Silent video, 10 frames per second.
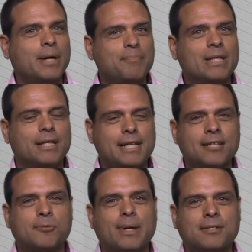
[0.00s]
might be the
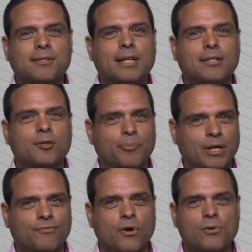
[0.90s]
next best thing to
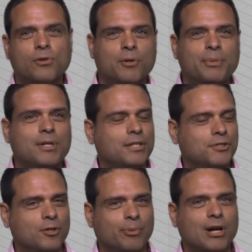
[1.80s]
bring vocal computing
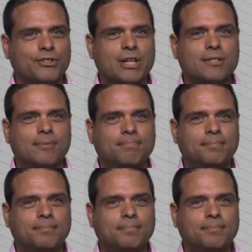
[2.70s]
to your projects.